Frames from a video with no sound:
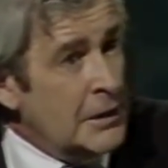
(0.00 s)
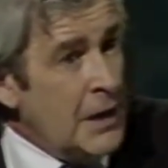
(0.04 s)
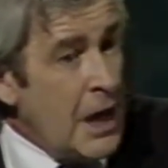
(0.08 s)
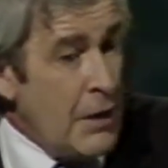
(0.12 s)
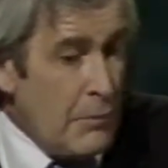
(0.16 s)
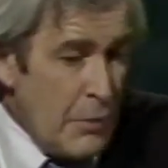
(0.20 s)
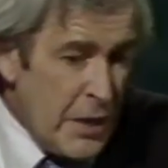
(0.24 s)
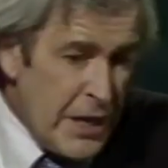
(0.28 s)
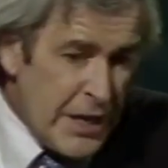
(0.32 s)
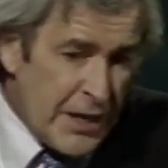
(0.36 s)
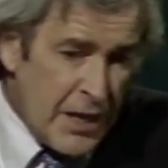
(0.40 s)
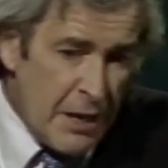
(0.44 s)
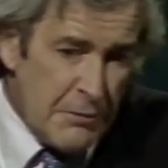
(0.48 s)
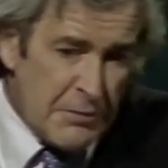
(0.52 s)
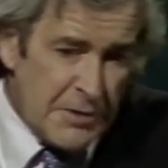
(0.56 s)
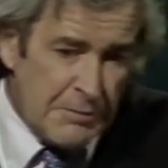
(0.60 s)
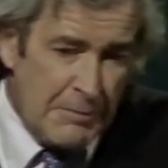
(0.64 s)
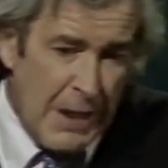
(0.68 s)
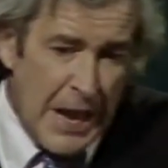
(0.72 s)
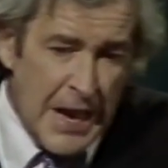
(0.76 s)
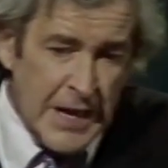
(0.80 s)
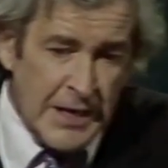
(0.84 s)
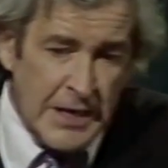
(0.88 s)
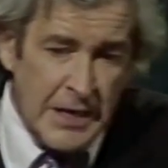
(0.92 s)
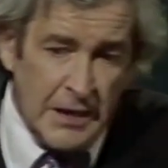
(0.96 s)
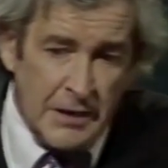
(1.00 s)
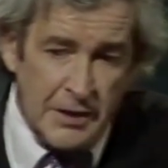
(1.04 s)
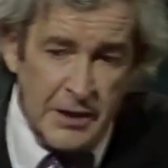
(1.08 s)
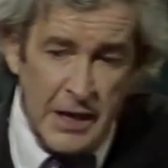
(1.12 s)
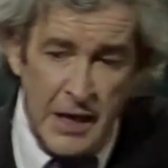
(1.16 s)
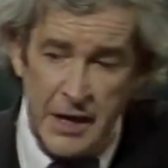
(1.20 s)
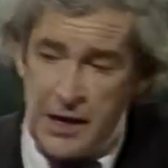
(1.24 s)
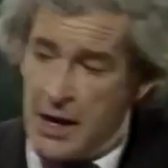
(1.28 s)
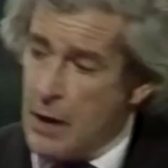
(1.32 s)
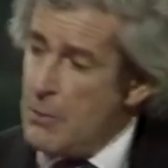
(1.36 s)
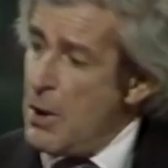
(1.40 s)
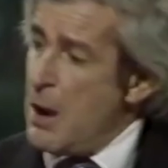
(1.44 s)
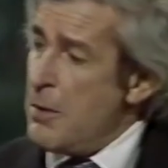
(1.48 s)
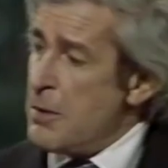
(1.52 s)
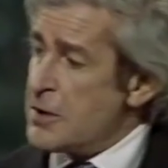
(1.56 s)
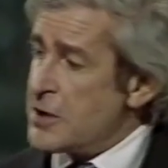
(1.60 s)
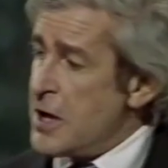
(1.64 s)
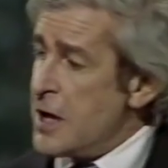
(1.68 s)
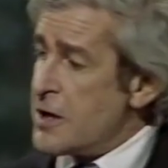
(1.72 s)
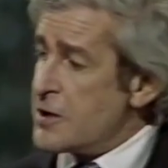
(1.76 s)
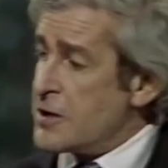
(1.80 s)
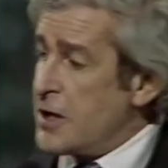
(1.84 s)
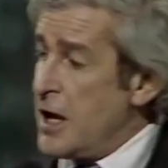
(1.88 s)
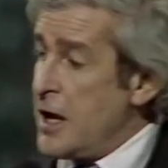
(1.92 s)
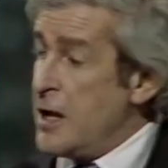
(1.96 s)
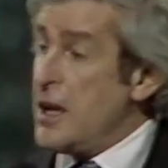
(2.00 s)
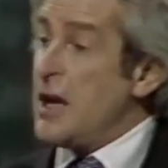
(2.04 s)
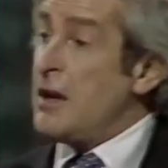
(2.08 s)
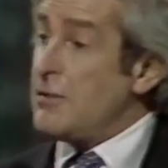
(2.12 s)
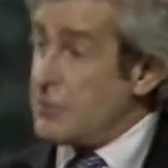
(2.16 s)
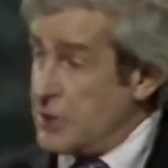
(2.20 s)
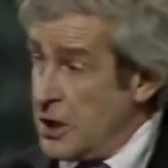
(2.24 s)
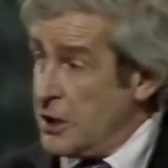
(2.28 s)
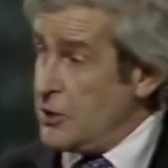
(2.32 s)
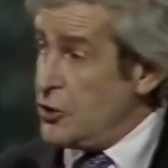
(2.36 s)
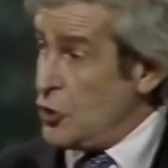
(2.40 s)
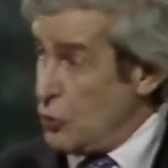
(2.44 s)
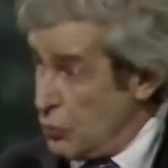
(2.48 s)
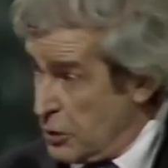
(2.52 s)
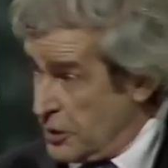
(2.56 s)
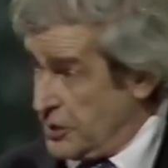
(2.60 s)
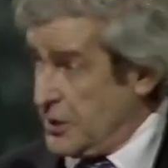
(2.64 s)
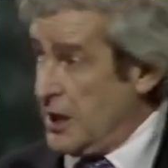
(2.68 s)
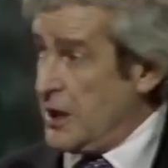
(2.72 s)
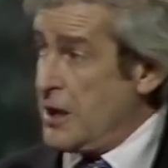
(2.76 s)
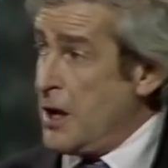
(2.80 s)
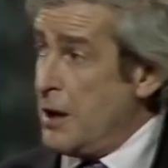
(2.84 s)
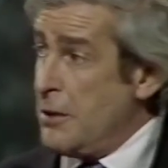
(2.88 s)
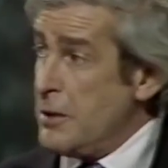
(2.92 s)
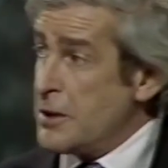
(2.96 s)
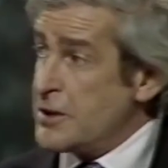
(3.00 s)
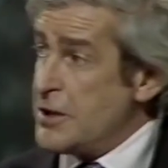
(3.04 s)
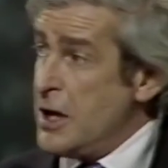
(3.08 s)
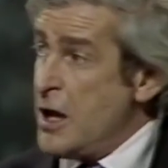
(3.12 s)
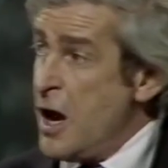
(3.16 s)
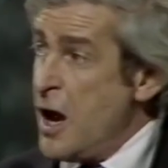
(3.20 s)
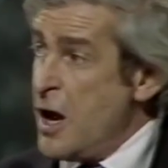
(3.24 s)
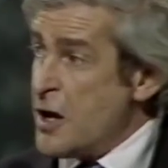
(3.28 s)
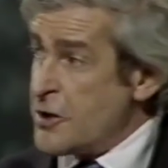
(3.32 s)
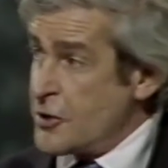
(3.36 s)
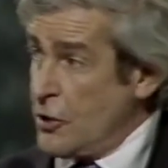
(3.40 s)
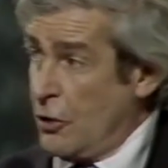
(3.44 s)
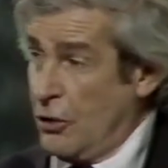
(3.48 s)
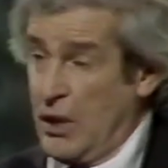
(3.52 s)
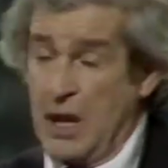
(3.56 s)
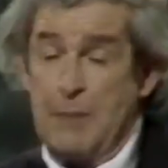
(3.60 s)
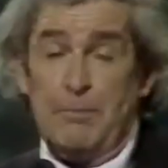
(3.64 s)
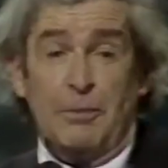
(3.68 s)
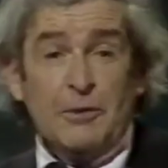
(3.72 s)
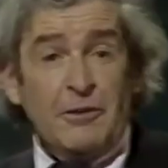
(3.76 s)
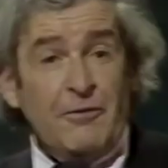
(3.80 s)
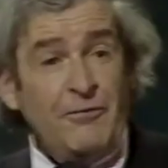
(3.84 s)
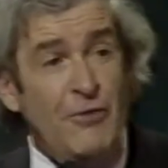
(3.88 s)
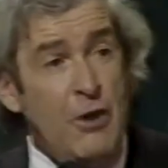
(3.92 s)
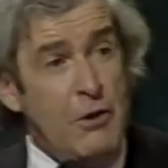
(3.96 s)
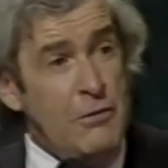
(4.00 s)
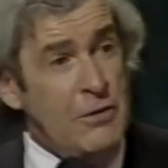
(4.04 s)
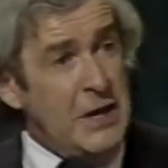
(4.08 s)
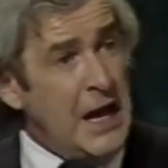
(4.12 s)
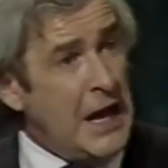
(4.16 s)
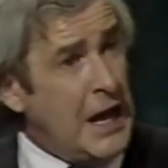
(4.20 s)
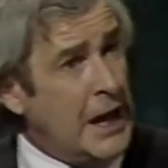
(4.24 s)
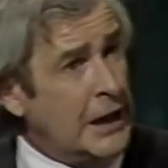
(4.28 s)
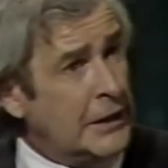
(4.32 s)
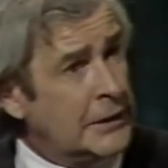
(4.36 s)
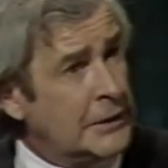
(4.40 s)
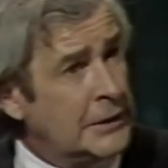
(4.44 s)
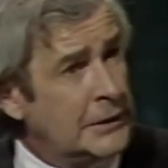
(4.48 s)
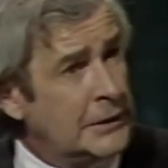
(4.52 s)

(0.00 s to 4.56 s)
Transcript: And when he comes back, he'll say, now what was I saying? I'm saying you were saying I was an arsehole. I put the phone down.